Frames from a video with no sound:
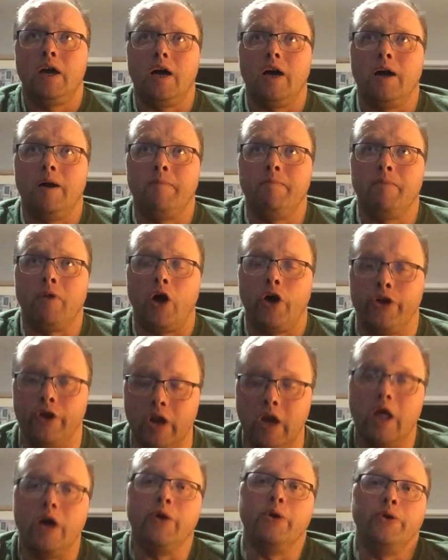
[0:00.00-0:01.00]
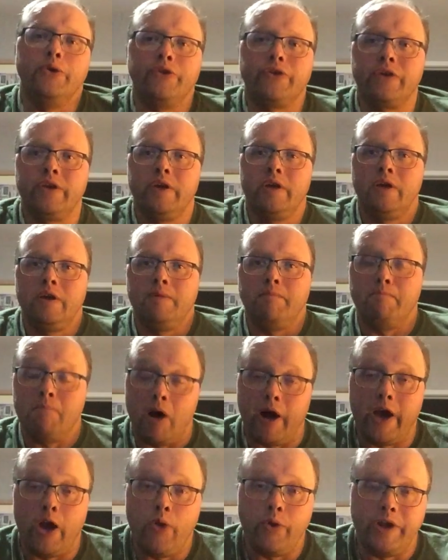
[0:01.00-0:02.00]
unload
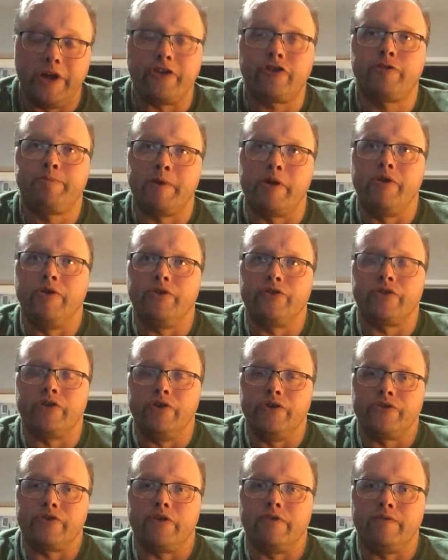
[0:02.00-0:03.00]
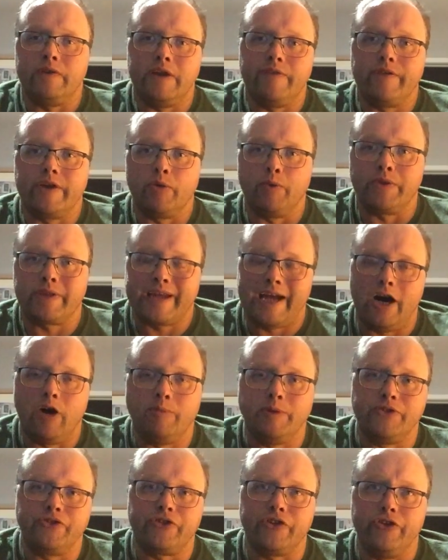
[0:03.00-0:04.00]
my own experiences of living with
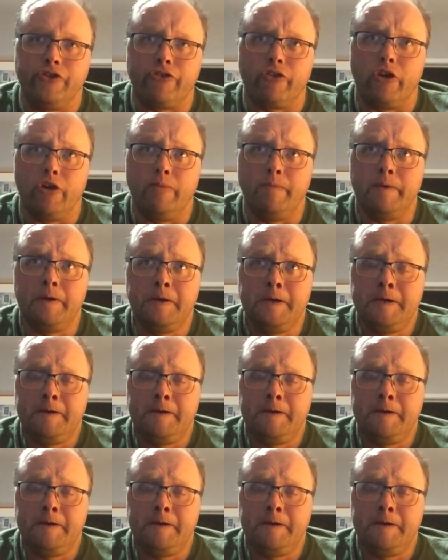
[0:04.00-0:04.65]
Kallmann syndrome